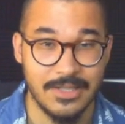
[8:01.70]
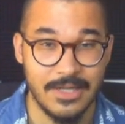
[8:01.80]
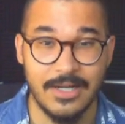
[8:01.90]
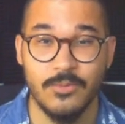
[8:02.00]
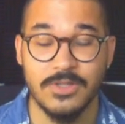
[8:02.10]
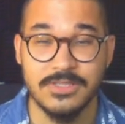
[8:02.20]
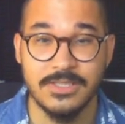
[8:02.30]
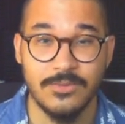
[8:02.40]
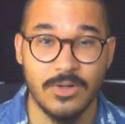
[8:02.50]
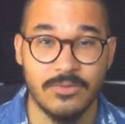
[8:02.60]
We'll
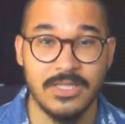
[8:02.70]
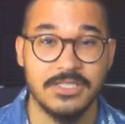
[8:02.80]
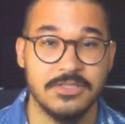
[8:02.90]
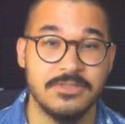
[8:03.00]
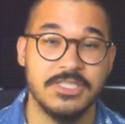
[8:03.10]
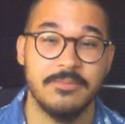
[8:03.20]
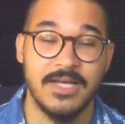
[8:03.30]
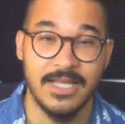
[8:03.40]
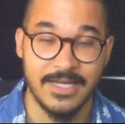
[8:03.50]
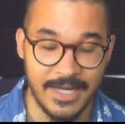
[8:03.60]
see what relationship
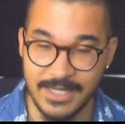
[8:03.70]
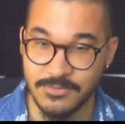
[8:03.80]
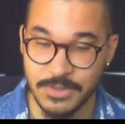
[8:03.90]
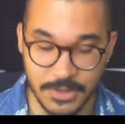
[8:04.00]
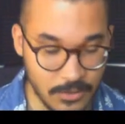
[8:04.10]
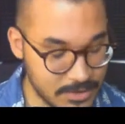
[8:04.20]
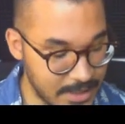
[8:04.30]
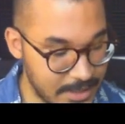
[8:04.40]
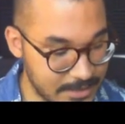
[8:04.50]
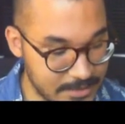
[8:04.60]
Alaya has with those
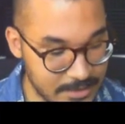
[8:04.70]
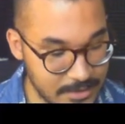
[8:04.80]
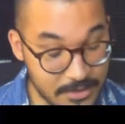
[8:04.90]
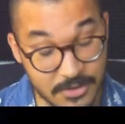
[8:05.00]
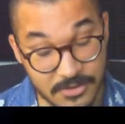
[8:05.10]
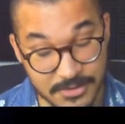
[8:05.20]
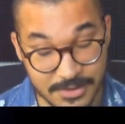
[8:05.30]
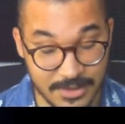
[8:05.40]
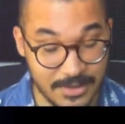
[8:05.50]
girls.